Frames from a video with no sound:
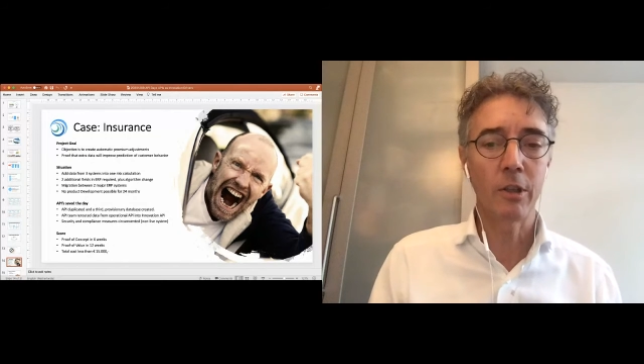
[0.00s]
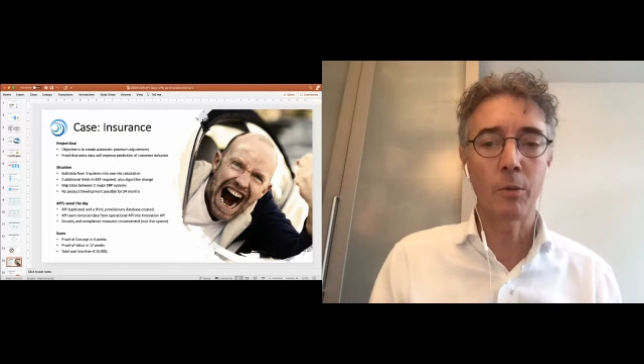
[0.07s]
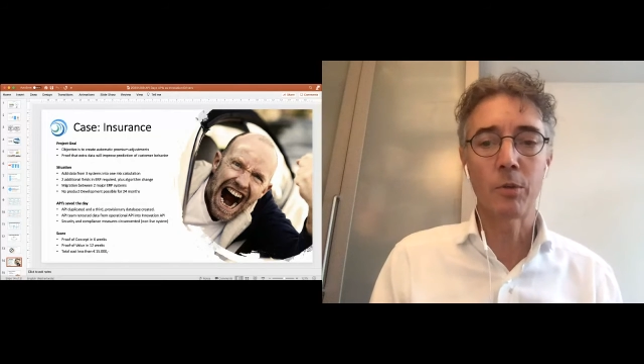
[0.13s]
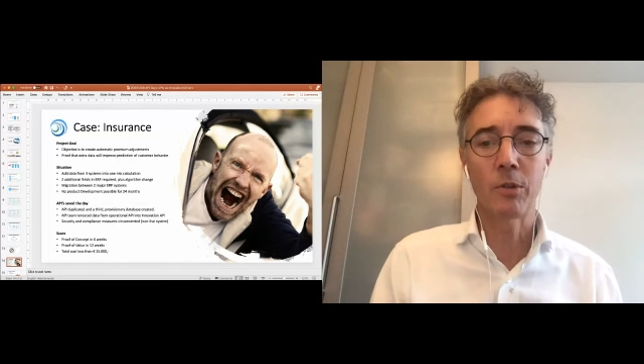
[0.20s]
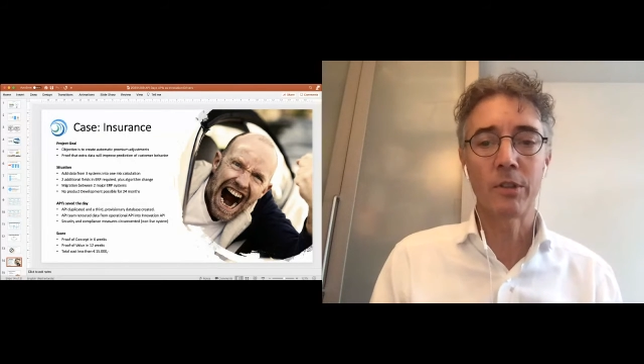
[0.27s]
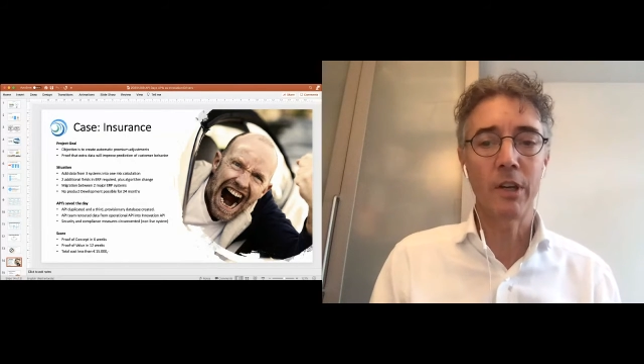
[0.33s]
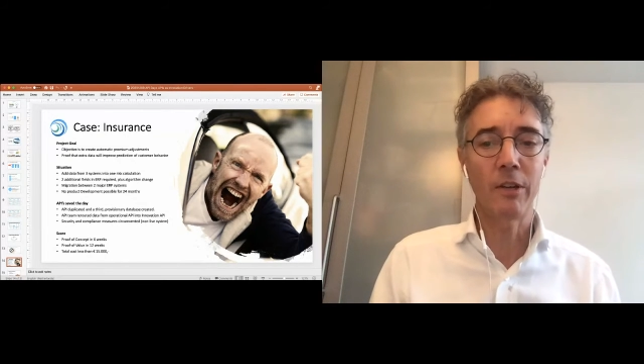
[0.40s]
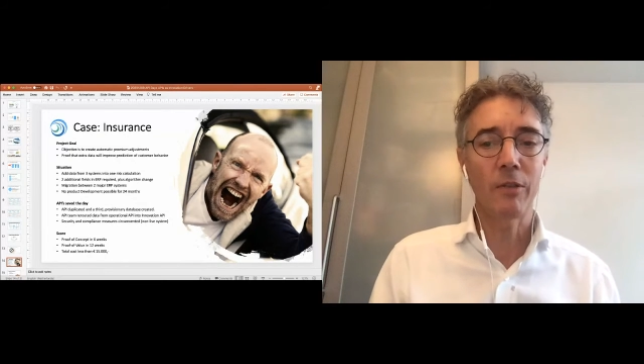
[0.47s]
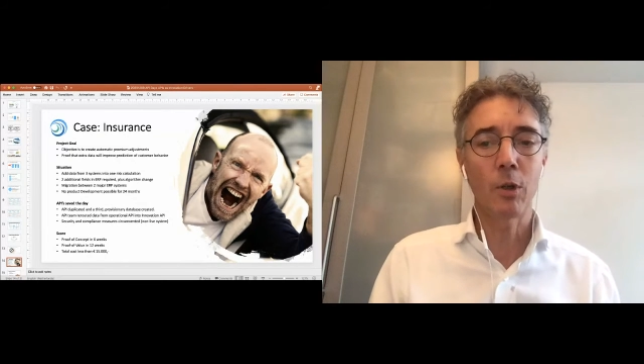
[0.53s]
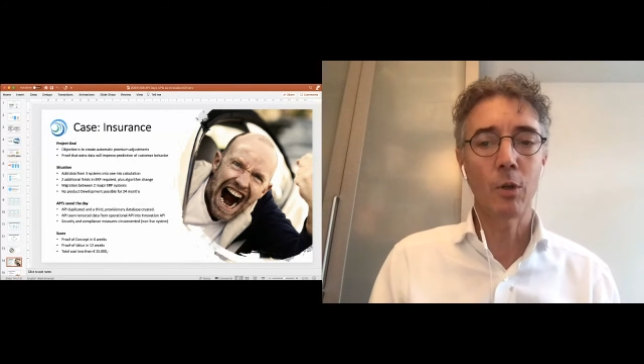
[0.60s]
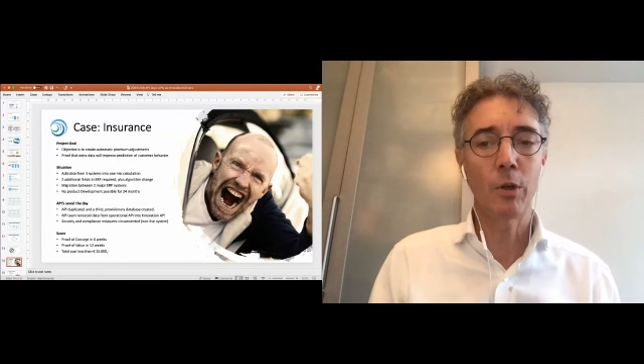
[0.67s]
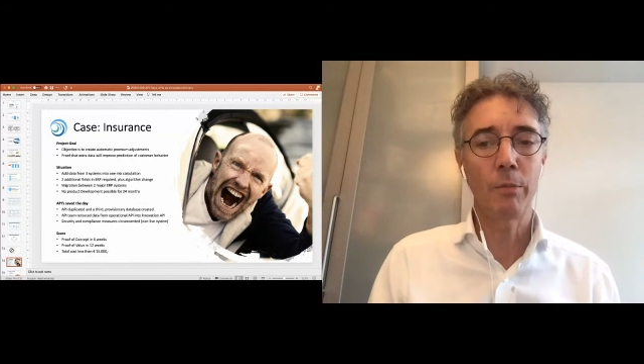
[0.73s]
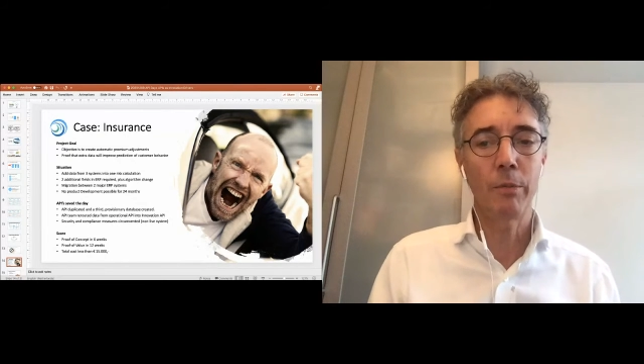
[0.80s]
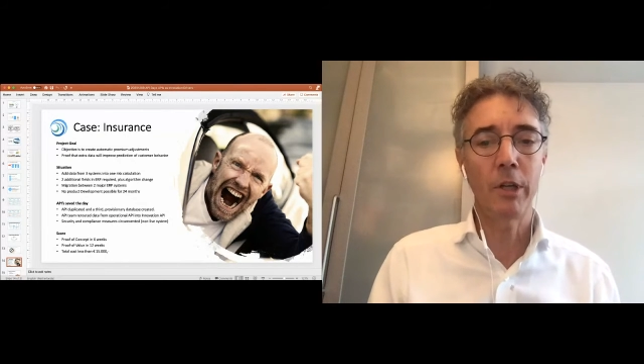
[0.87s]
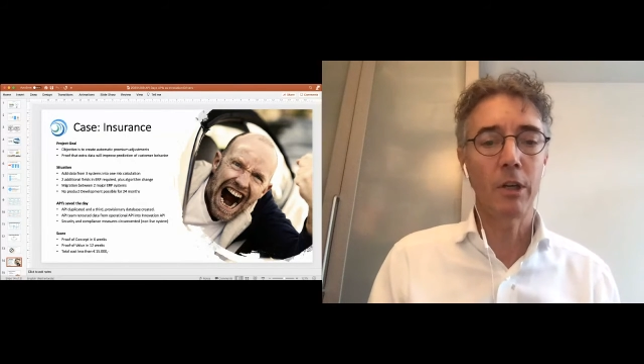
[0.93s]
It was never going
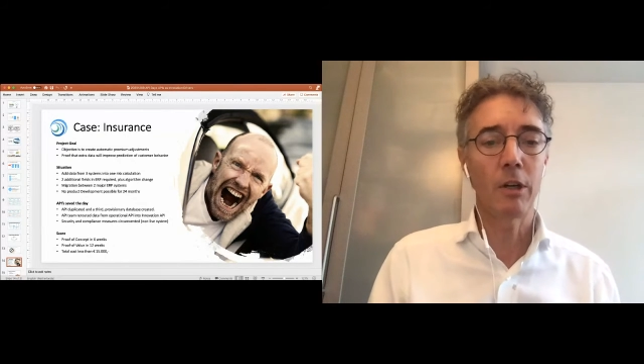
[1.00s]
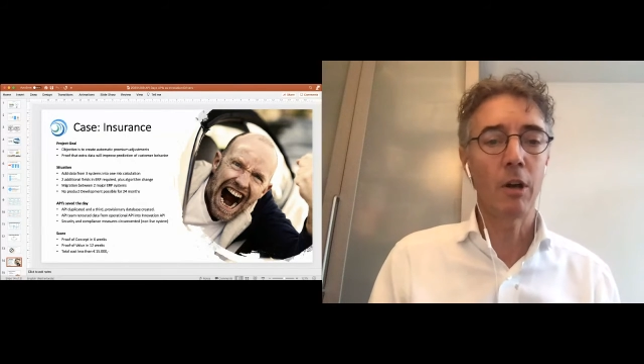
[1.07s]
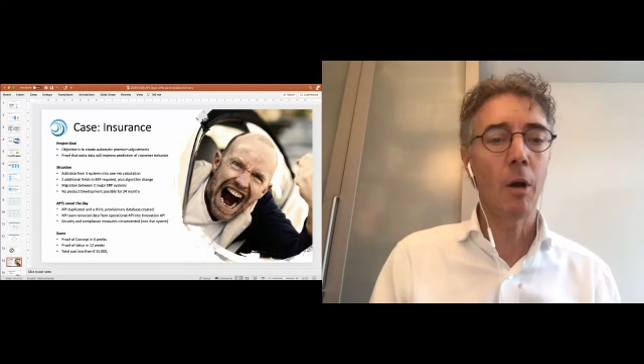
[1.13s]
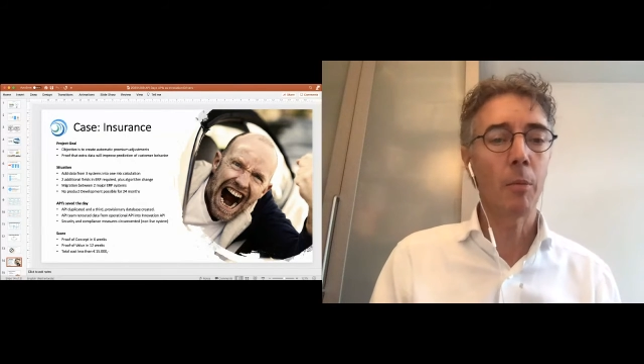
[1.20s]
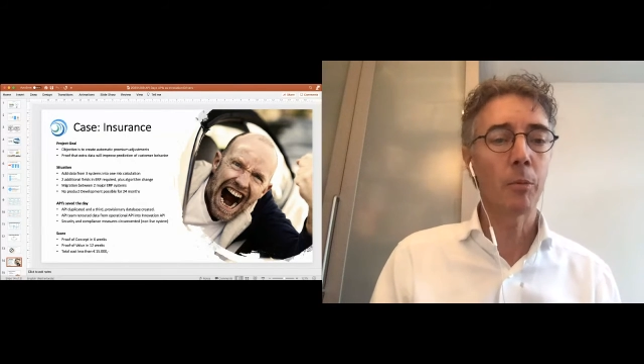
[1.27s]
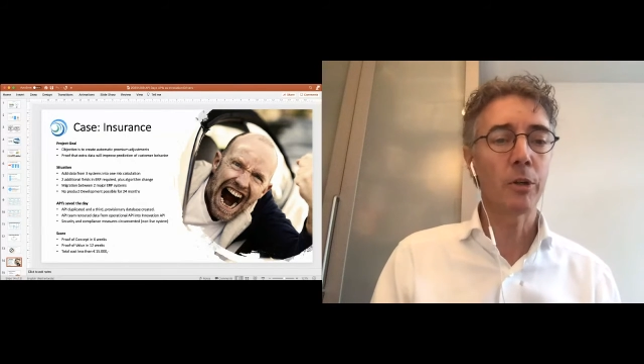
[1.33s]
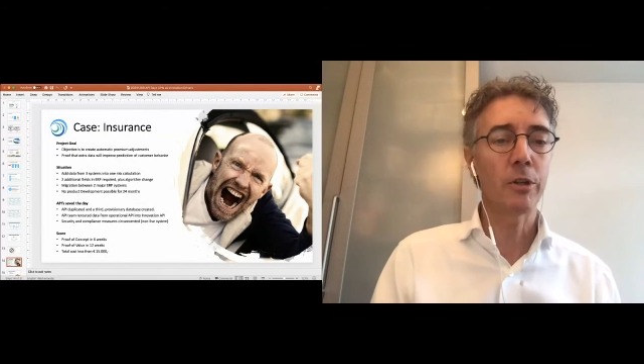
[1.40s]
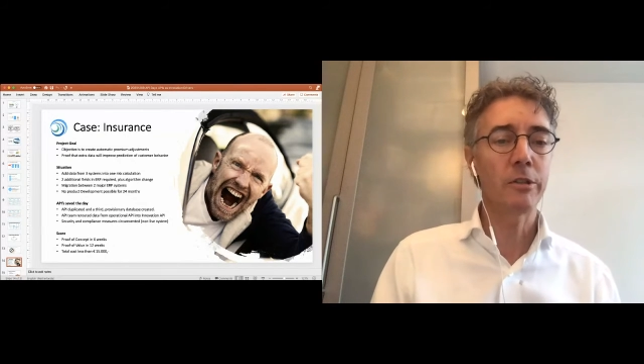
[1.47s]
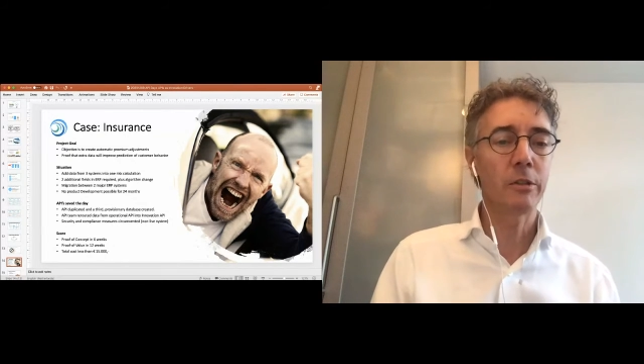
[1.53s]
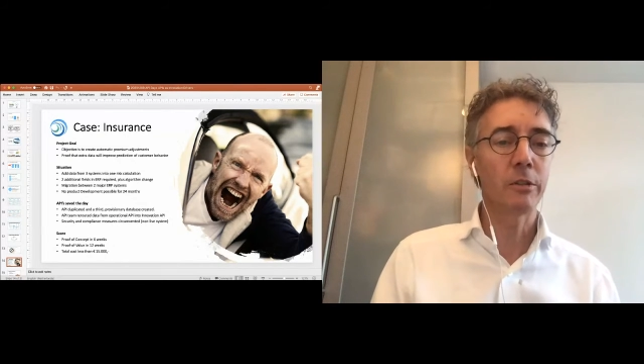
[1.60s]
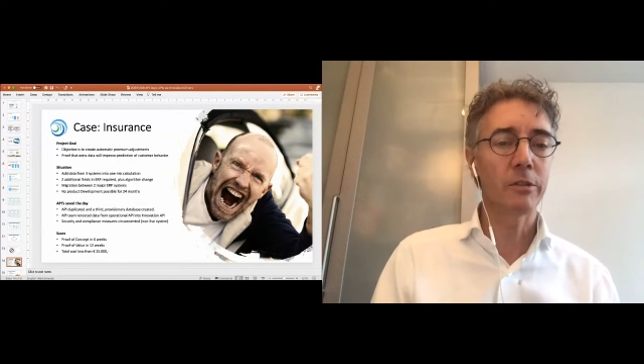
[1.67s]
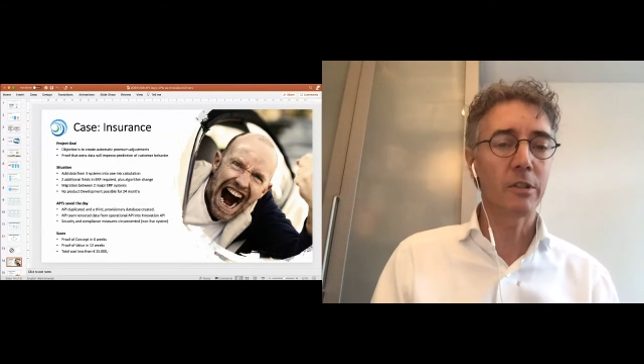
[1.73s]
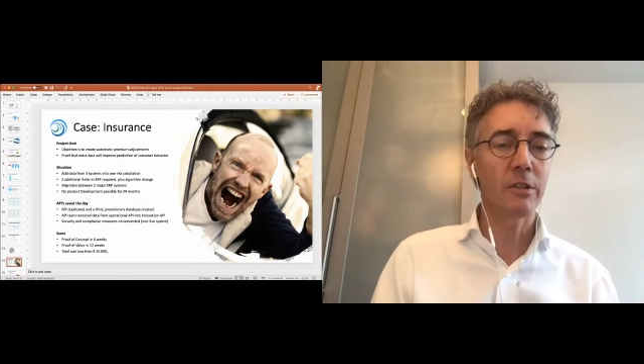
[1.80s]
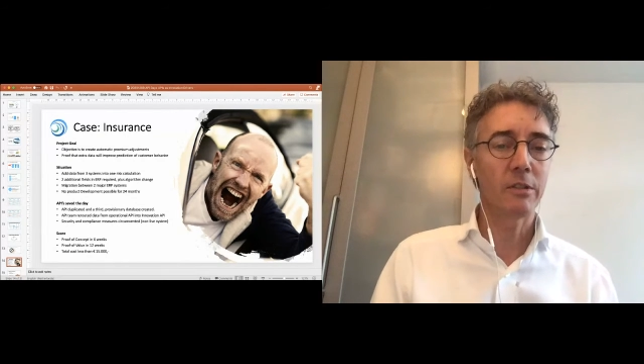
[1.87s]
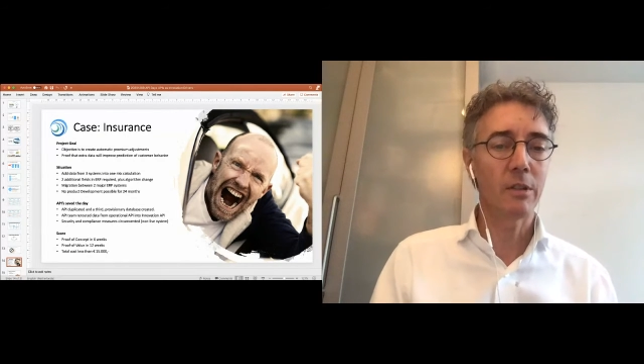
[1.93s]
to be in an operational
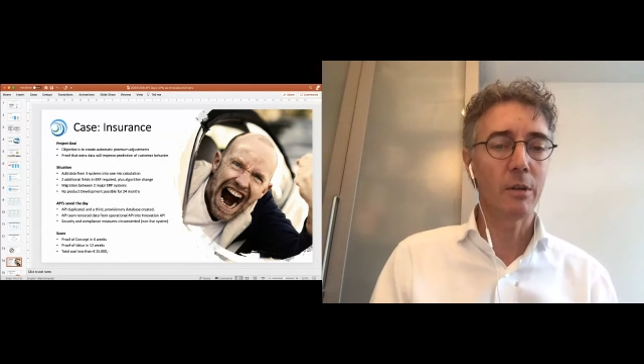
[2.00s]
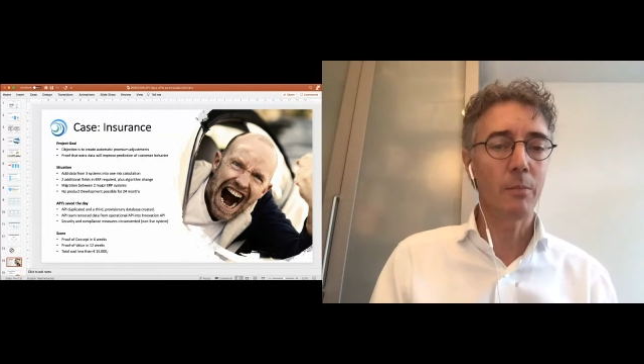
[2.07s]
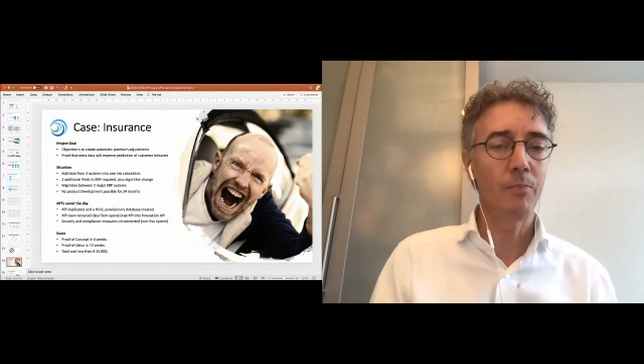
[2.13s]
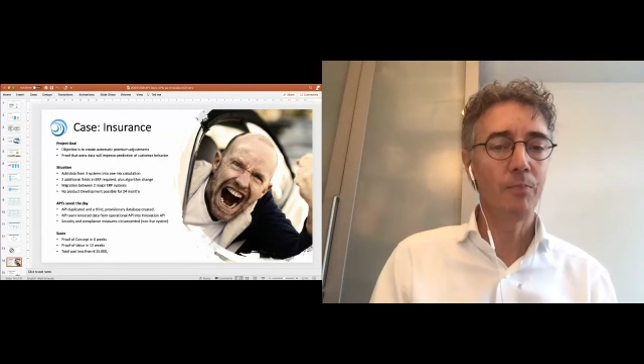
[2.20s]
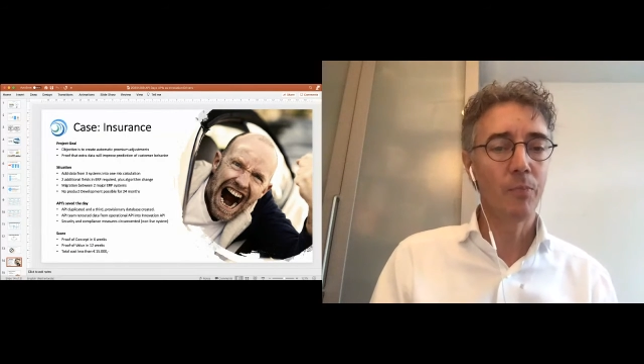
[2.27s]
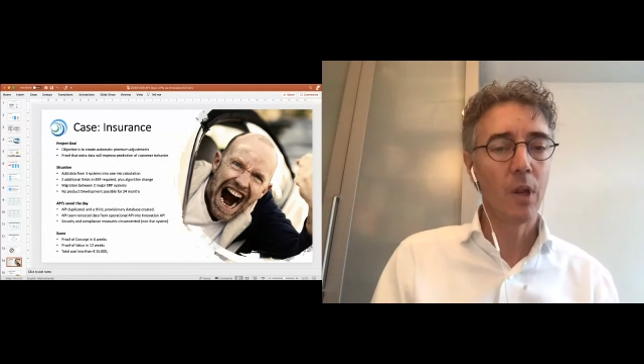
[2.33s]
system.